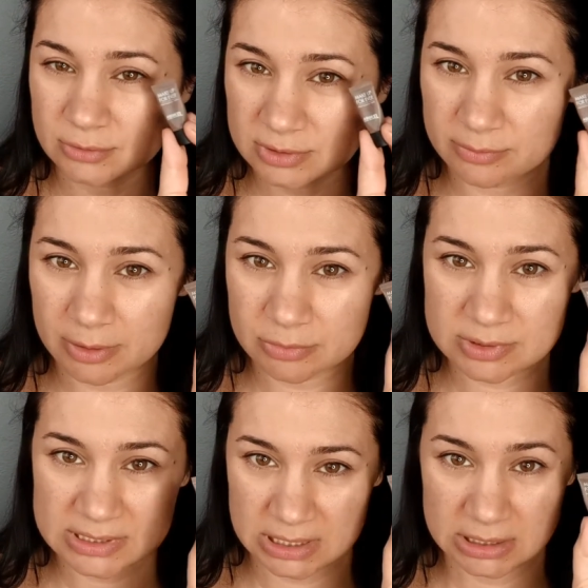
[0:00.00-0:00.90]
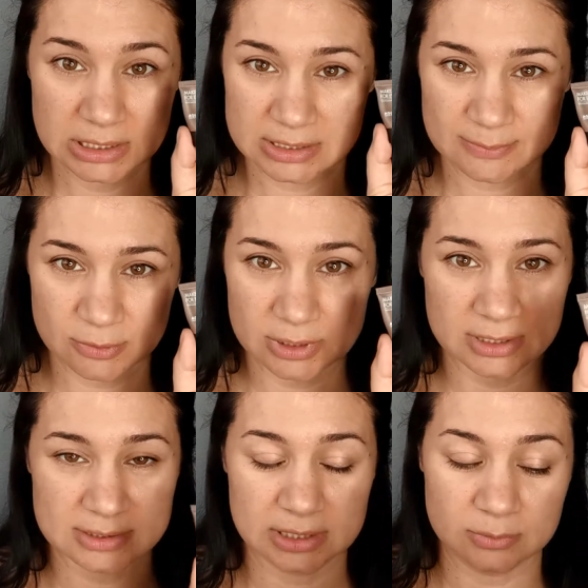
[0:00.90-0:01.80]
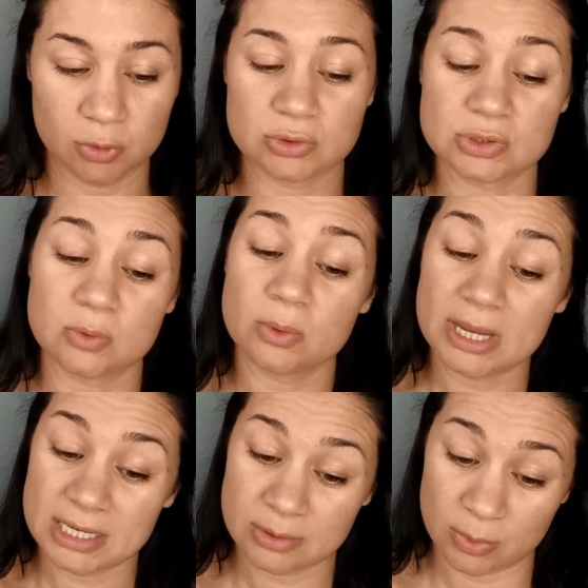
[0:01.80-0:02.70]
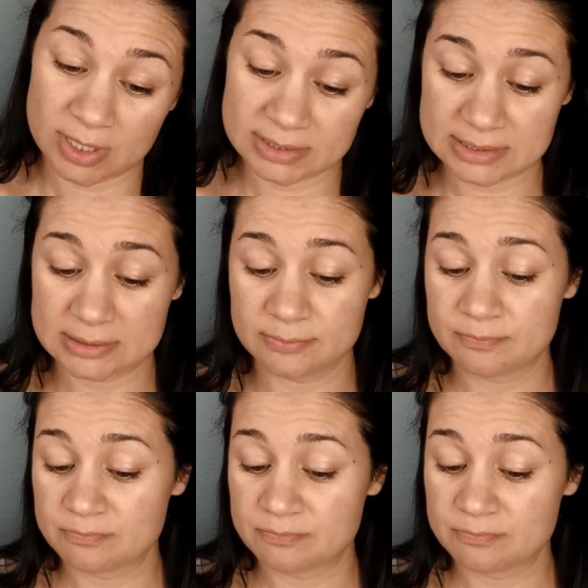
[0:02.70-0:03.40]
don't remember seeing these products anymore. So anyways,